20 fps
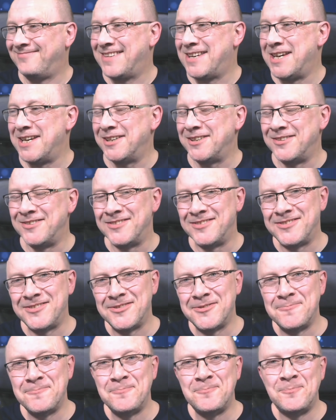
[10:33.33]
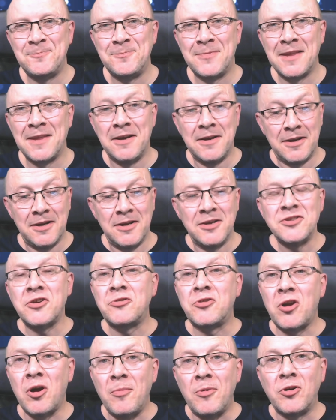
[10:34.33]
Kittens. So
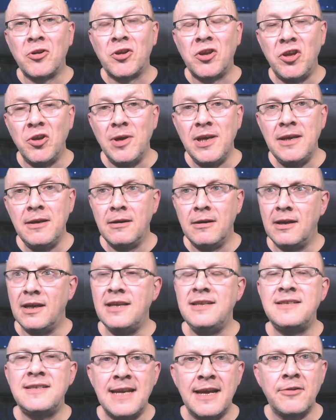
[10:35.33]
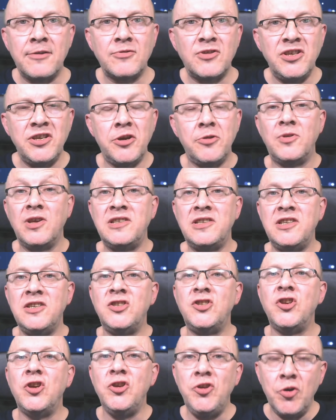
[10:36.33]
come on, QE, it's down to you. This
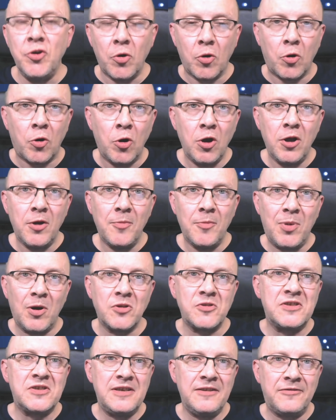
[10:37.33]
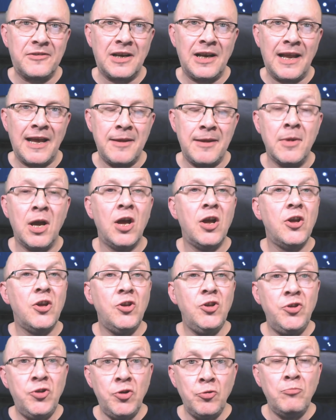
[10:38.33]
is your positive claim.
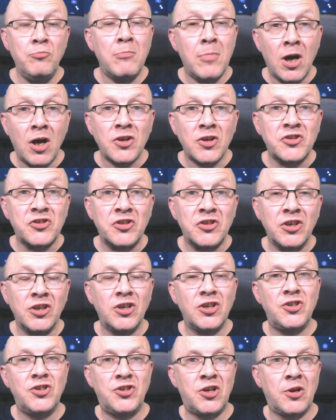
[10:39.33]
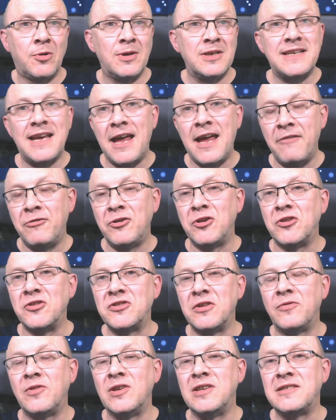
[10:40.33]
You must show us
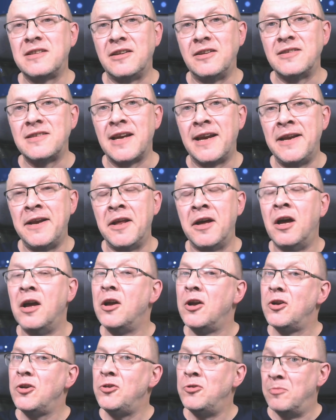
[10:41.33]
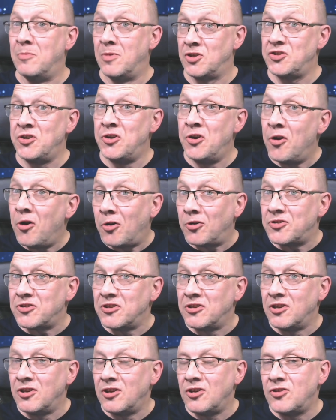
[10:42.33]
evidence of this container. You must not
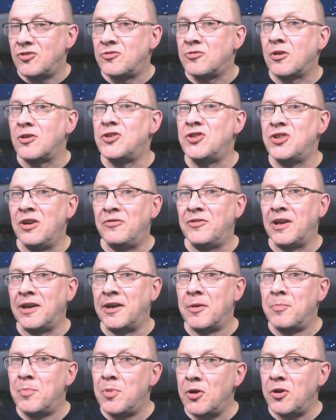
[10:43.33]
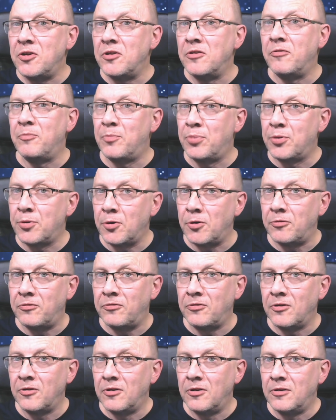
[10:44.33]
try shifting the burden of
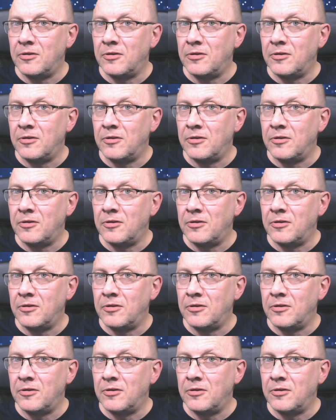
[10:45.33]
proof.